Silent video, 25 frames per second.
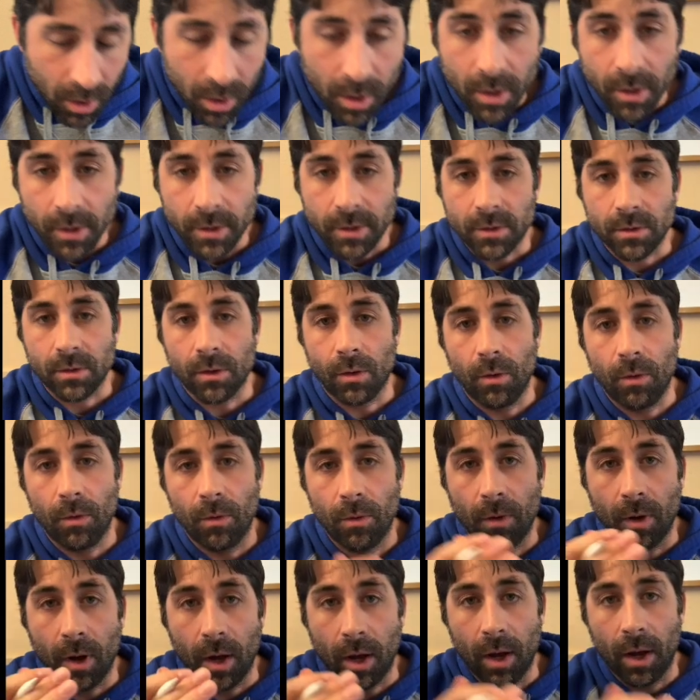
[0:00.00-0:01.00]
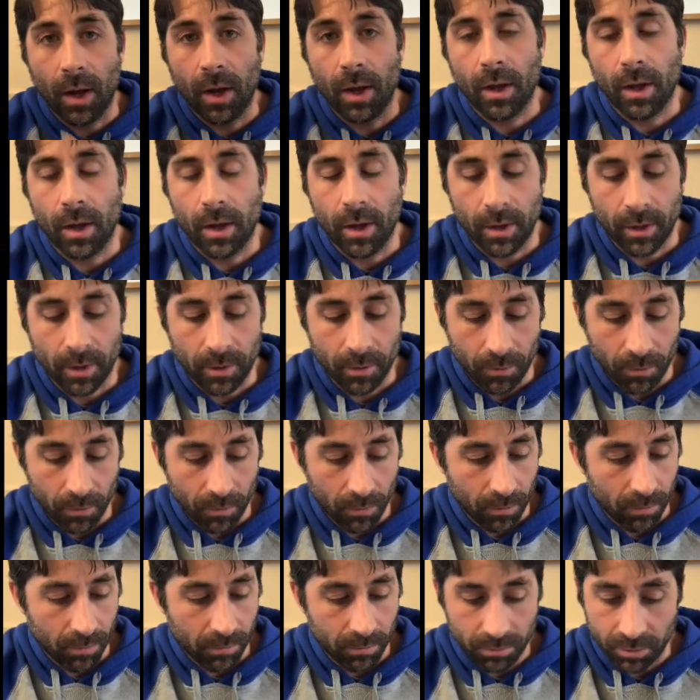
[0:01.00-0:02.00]
so
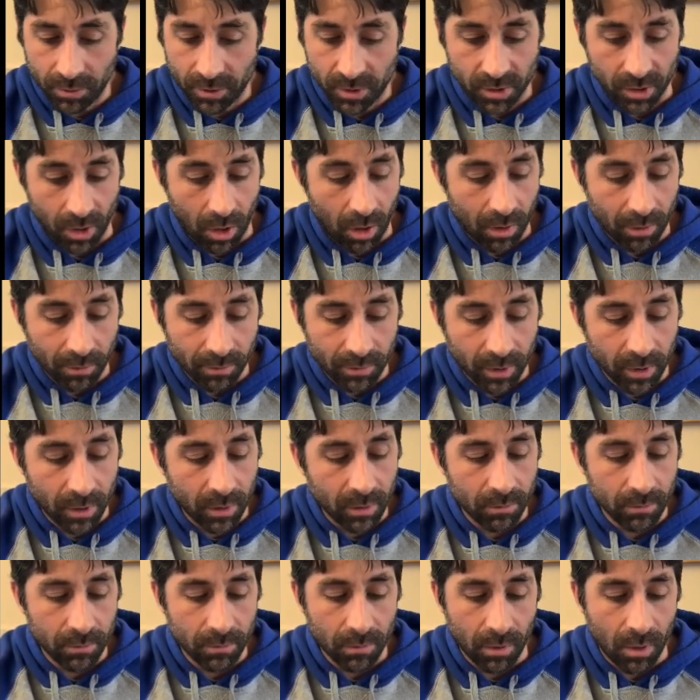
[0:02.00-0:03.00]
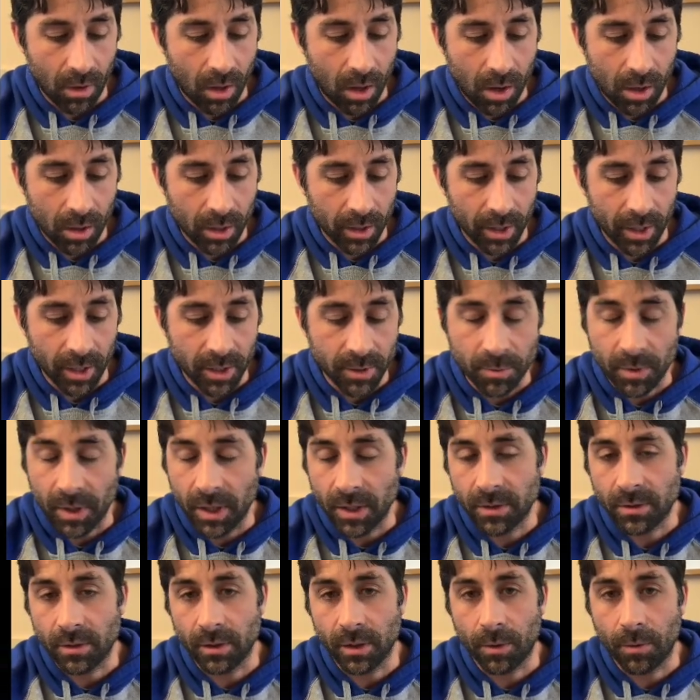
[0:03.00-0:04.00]
solving log and
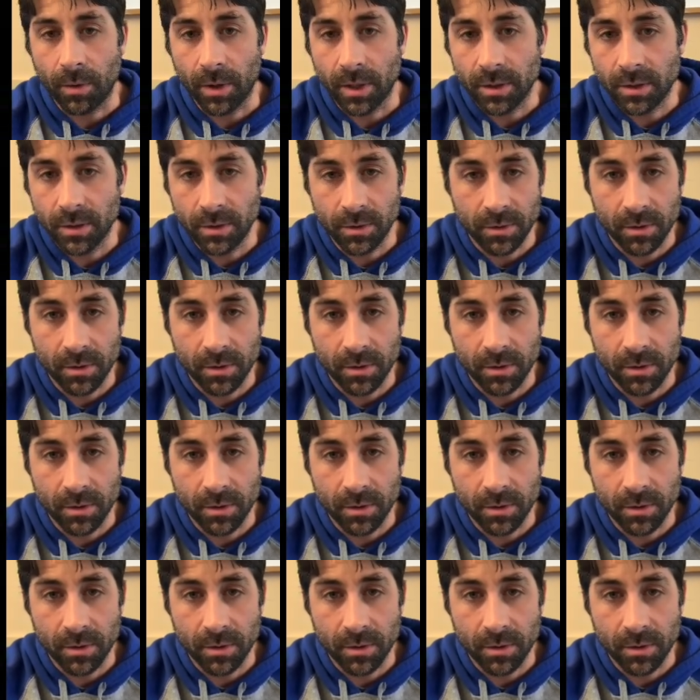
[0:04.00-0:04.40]
exponential equations